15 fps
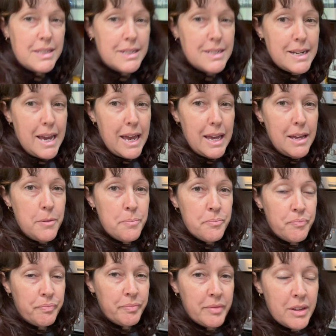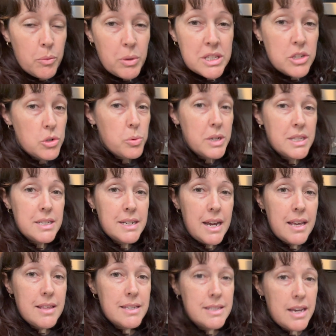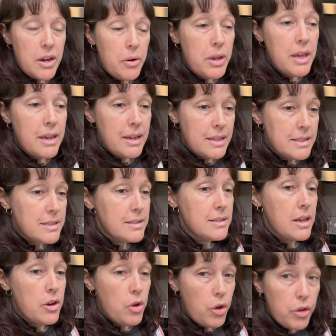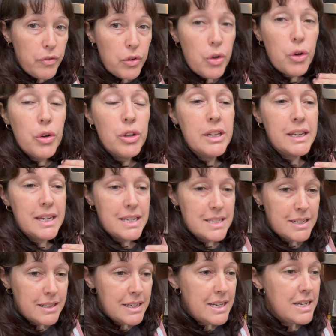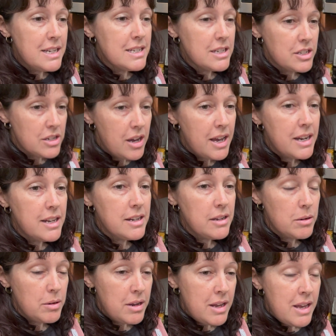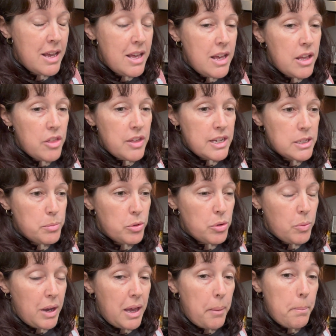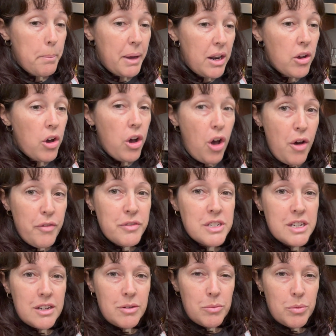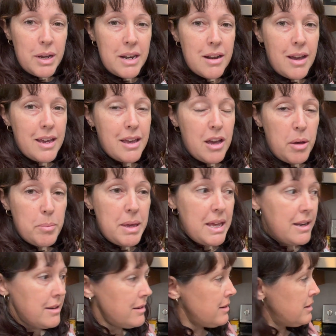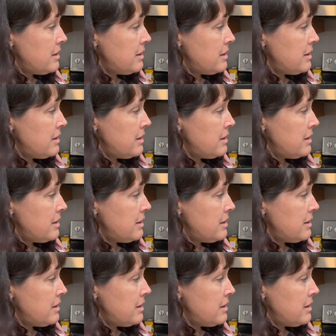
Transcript: a day, this area gets an overhaul. It gets cleaned and tidied and things put away. But often when I come in,